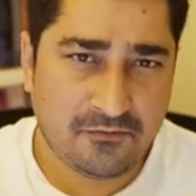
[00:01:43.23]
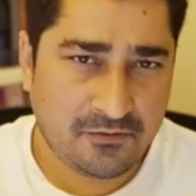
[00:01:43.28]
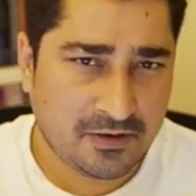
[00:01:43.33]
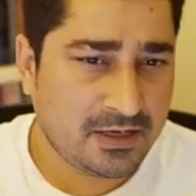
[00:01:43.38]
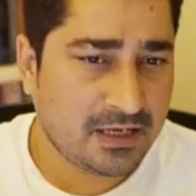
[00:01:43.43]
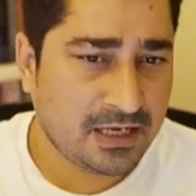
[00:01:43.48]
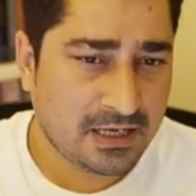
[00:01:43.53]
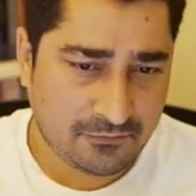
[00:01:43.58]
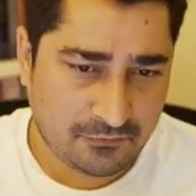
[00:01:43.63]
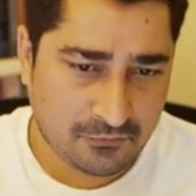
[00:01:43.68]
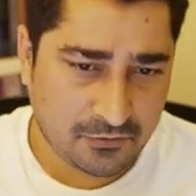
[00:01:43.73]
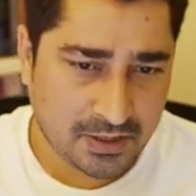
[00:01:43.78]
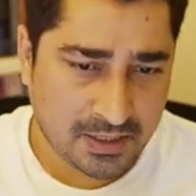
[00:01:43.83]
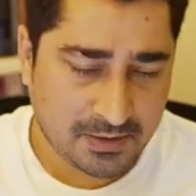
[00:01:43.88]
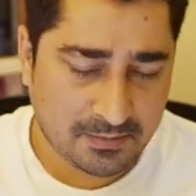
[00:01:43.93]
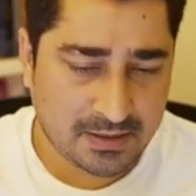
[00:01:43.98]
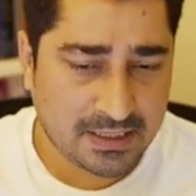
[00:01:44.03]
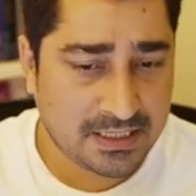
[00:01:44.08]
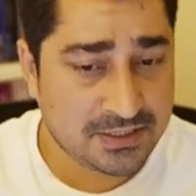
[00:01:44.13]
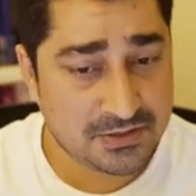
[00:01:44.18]

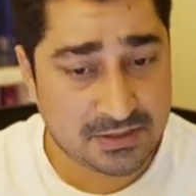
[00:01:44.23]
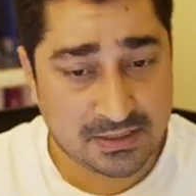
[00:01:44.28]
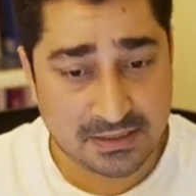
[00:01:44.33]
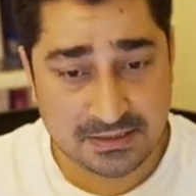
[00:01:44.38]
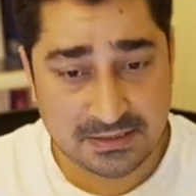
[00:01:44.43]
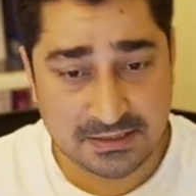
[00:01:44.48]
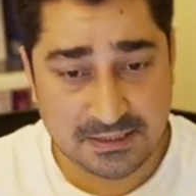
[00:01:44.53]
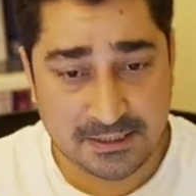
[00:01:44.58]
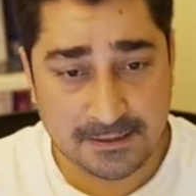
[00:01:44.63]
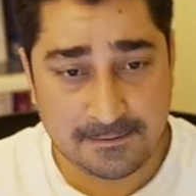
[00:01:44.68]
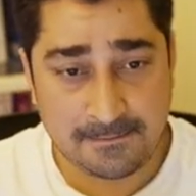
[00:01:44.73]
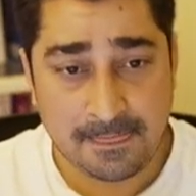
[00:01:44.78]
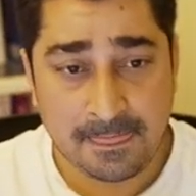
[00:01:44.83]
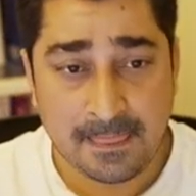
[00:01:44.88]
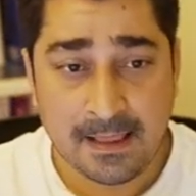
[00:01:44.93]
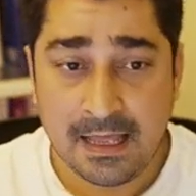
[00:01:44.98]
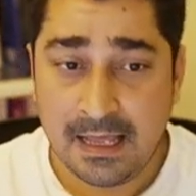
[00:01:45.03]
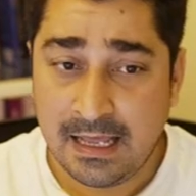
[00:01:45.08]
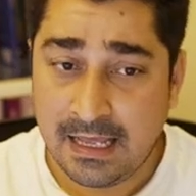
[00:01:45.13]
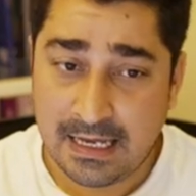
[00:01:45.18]
affordable, as you can see,
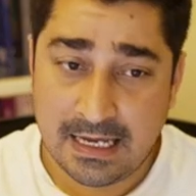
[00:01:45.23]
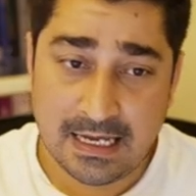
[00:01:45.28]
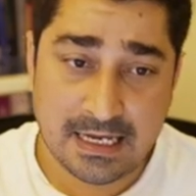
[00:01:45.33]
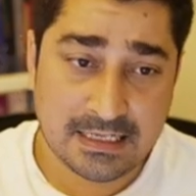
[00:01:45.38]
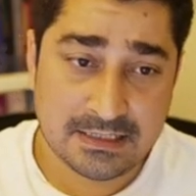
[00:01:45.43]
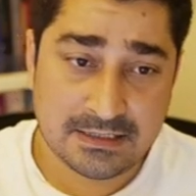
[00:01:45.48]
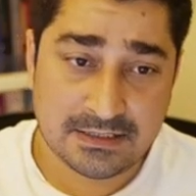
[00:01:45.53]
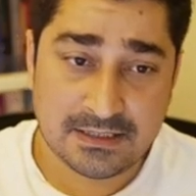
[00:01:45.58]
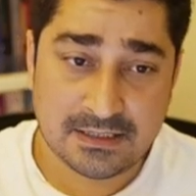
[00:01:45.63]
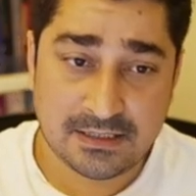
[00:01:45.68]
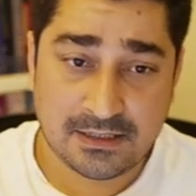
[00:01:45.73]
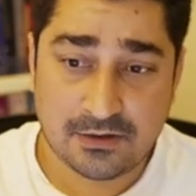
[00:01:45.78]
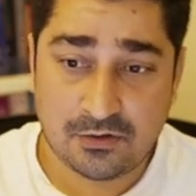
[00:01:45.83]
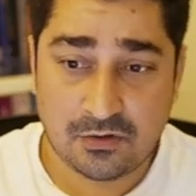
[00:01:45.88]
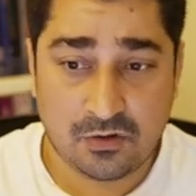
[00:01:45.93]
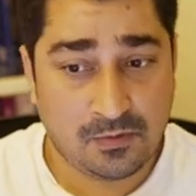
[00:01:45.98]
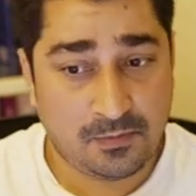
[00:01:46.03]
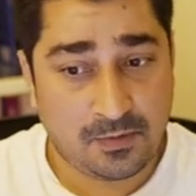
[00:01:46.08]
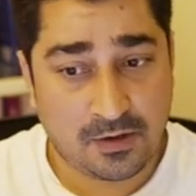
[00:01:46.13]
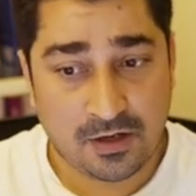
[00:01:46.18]
and
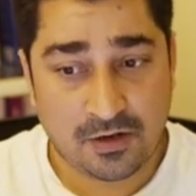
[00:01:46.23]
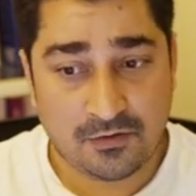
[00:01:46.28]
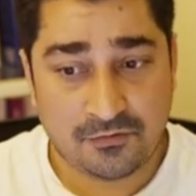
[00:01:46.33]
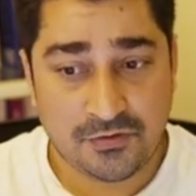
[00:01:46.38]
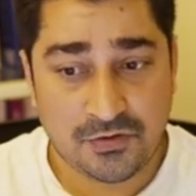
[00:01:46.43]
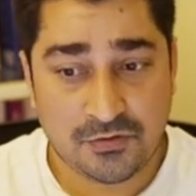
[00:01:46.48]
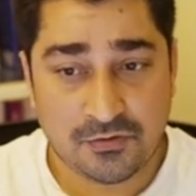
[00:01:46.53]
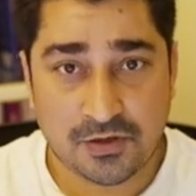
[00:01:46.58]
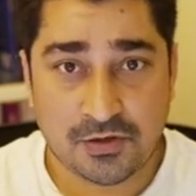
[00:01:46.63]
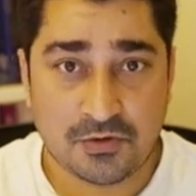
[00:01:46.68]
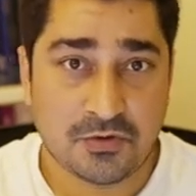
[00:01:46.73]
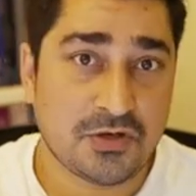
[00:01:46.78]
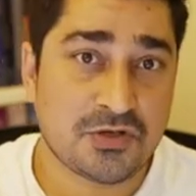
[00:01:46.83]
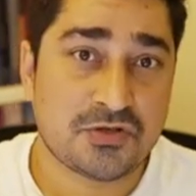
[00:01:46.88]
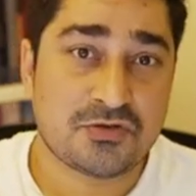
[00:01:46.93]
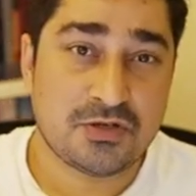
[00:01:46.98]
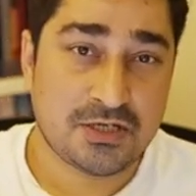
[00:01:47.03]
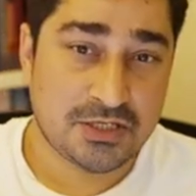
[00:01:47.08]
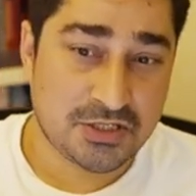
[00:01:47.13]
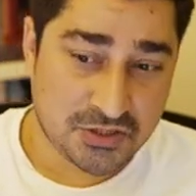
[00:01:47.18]
hope all of you are going to
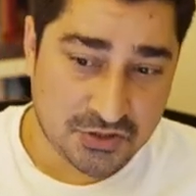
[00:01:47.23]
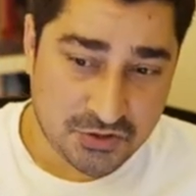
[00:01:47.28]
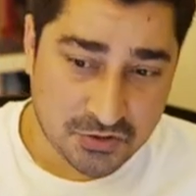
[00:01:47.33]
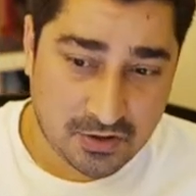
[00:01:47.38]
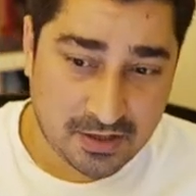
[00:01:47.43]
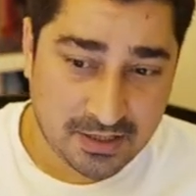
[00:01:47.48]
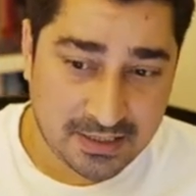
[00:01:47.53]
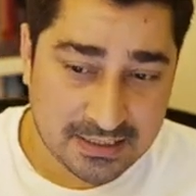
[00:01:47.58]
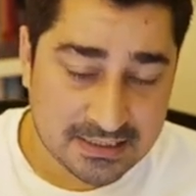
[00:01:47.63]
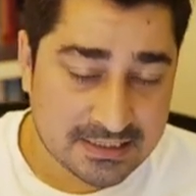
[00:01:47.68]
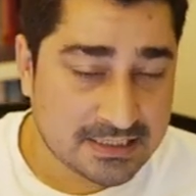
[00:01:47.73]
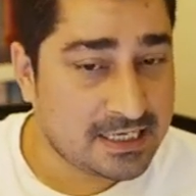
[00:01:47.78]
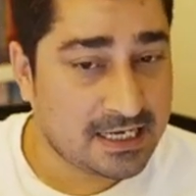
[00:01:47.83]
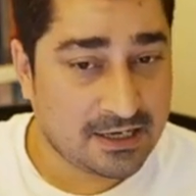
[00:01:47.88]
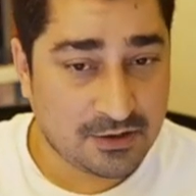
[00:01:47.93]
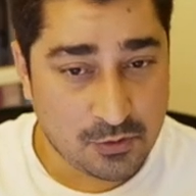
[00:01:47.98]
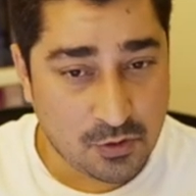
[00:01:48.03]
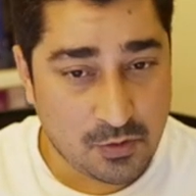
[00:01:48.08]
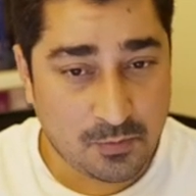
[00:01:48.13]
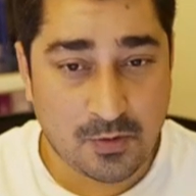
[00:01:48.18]
enjoy it.
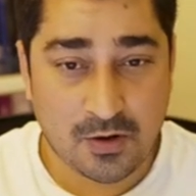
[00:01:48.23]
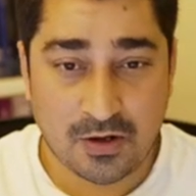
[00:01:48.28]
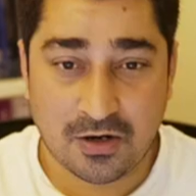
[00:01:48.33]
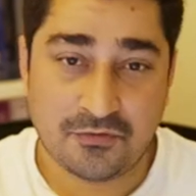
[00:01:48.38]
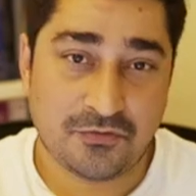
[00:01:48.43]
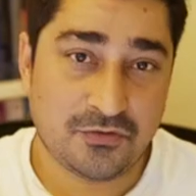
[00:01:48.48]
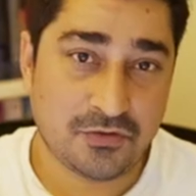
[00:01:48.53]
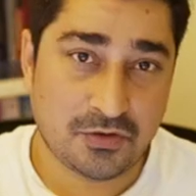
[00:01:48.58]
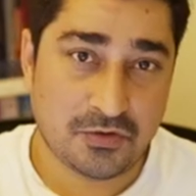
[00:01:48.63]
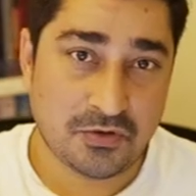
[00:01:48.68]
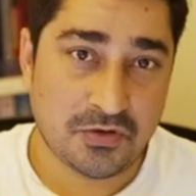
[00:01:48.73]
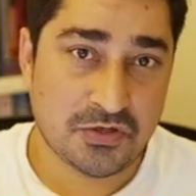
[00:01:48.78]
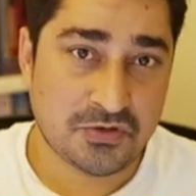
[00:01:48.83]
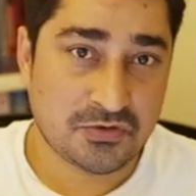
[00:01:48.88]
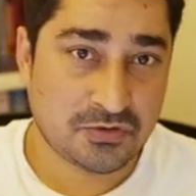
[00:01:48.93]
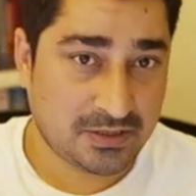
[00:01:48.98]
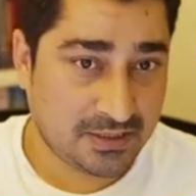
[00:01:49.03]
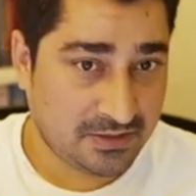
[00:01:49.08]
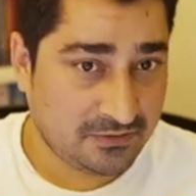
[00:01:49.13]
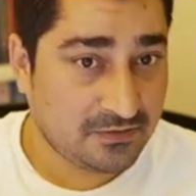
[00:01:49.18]
Hope all of you are going to
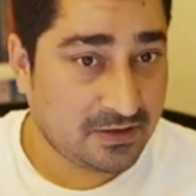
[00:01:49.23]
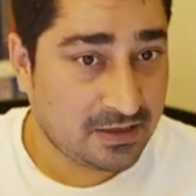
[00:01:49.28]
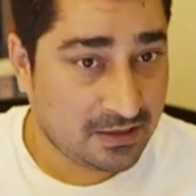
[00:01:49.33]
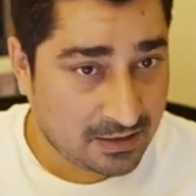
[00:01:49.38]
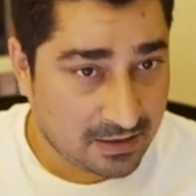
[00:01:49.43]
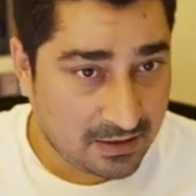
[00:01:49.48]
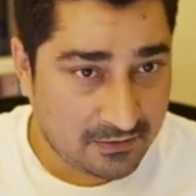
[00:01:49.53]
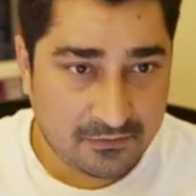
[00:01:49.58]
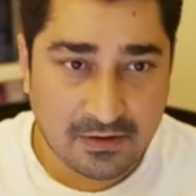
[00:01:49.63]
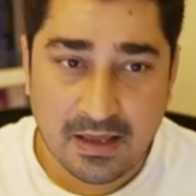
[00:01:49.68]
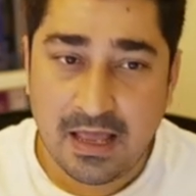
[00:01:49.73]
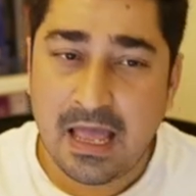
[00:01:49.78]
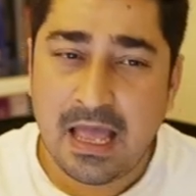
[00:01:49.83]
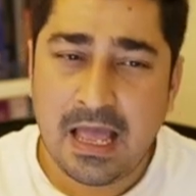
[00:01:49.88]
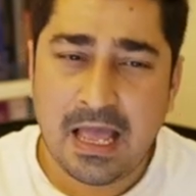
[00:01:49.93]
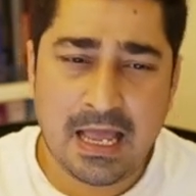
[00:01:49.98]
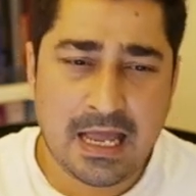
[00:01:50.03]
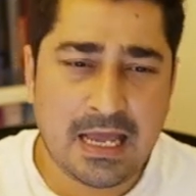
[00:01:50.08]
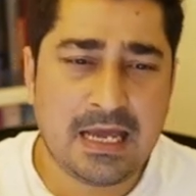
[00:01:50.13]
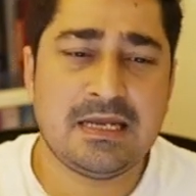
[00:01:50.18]
give a love,
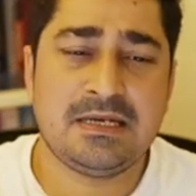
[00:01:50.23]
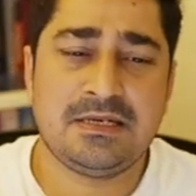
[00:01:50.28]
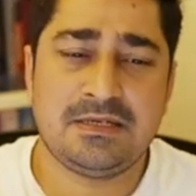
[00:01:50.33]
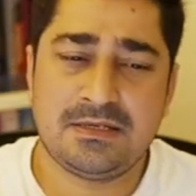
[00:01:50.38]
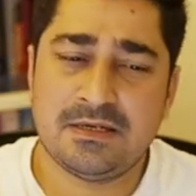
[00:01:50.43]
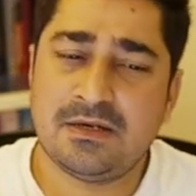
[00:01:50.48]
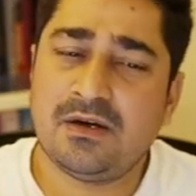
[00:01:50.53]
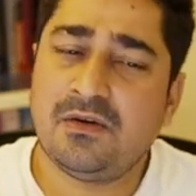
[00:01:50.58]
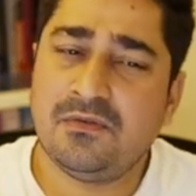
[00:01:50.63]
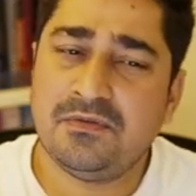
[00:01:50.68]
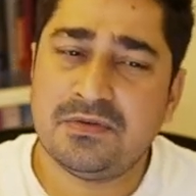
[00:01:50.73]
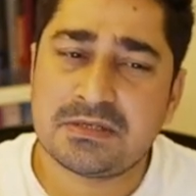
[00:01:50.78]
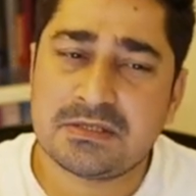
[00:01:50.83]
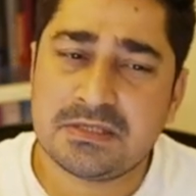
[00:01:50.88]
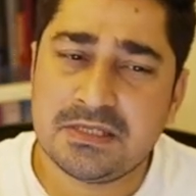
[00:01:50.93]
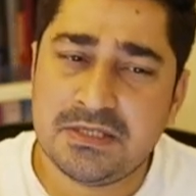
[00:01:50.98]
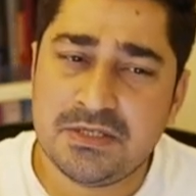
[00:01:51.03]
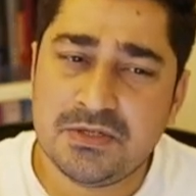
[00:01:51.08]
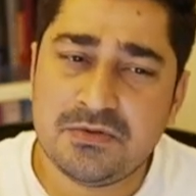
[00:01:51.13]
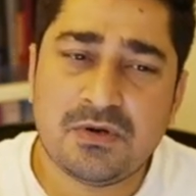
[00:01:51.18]
and obviously
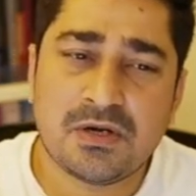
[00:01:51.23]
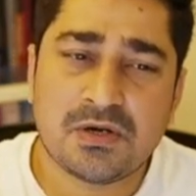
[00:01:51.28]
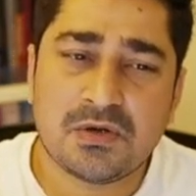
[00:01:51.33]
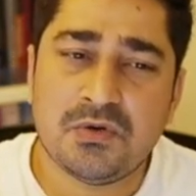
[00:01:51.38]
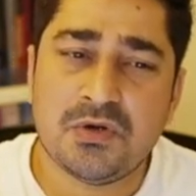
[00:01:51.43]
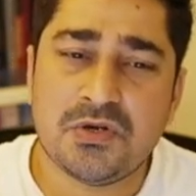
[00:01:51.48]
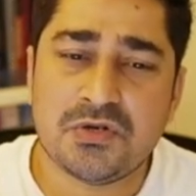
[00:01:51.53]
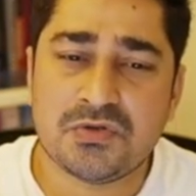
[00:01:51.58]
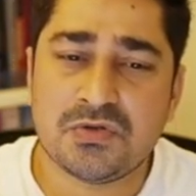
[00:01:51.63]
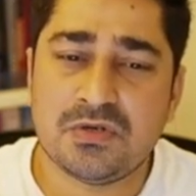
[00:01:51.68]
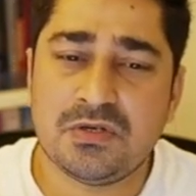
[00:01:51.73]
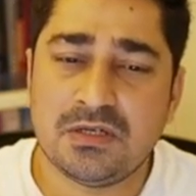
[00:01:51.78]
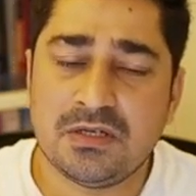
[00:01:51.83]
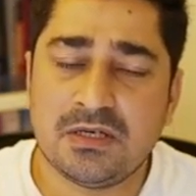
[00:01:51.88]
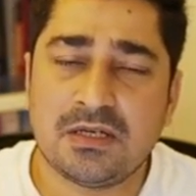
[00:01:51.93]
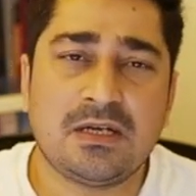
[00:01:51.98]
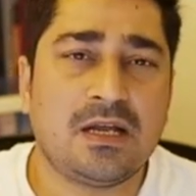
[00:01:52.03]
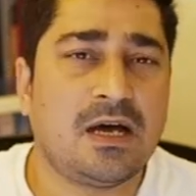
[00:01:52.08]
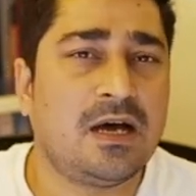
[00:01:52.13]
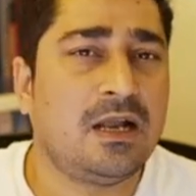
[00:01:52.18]
you are going to learn
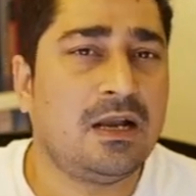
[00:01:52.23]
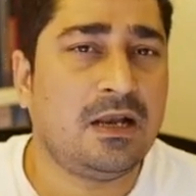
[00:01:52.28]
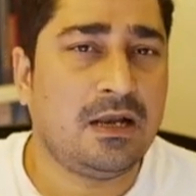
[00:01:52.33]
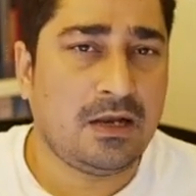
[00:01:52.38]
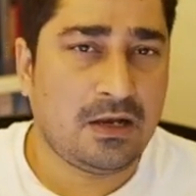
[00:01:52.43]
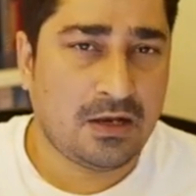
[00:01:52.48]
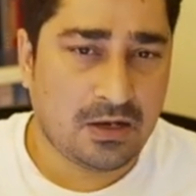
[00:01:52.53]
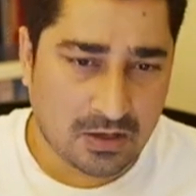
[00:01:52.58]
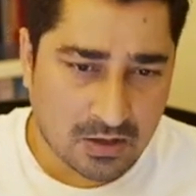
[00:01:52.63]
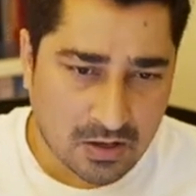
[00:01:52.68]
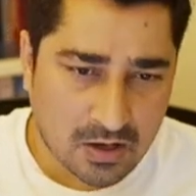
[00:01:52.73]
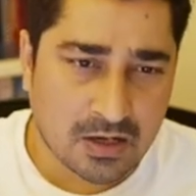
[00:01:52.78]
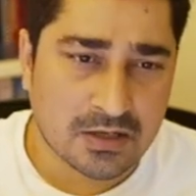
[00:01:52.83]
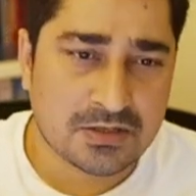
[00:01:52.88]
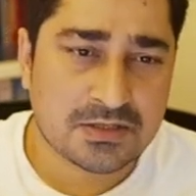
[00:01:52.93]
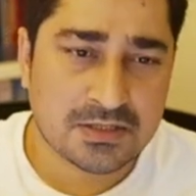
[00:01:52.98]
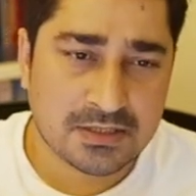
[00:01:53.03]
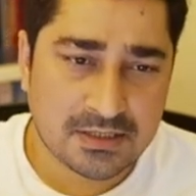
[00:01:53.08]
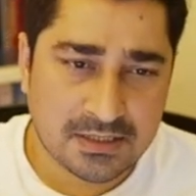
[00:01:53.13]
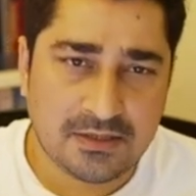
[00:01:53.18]
a lot
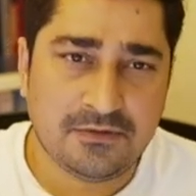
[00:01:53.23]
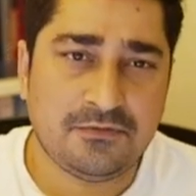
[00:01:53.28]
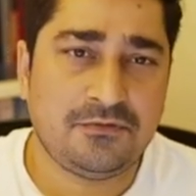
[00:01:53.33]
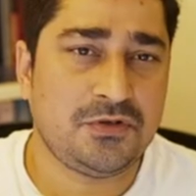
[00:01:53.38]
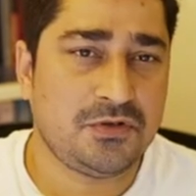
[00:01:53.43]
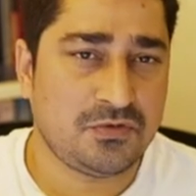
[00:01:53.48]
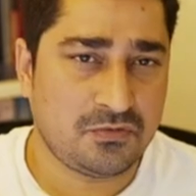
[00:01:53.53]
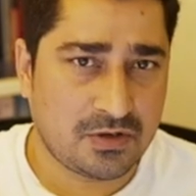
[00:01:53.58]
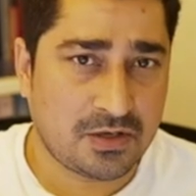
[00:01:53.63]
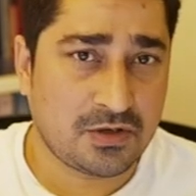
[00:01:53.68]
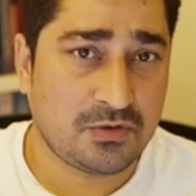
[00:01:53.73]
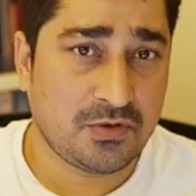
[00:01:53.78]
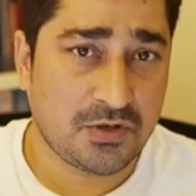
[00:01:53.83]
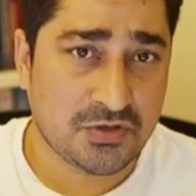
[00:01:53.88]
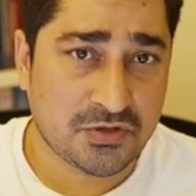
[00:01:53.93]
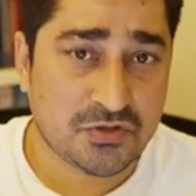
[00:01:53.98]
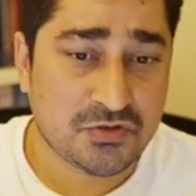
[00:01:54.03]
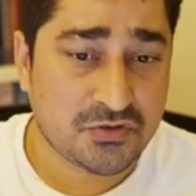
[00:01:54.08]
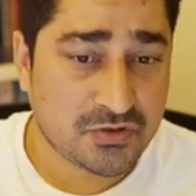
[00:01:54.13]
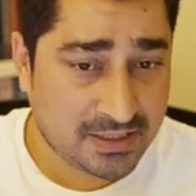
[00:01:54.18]
if you are going to
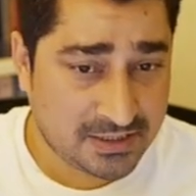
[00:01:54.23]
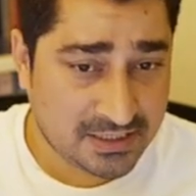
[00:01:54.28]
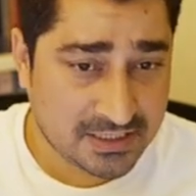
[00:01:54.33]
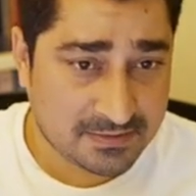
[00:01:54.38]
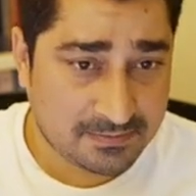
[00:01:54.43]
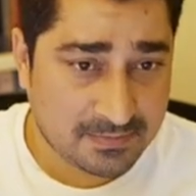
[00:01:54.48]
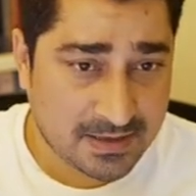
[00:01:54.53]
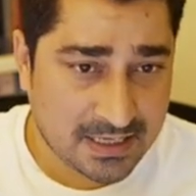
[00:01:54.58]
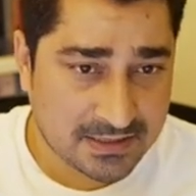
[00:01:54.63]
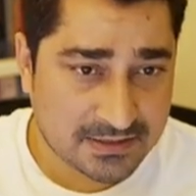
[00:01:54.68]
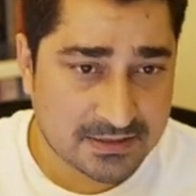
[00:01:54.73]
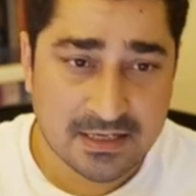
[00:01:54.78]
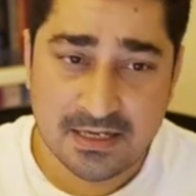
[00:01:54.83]
join this batch.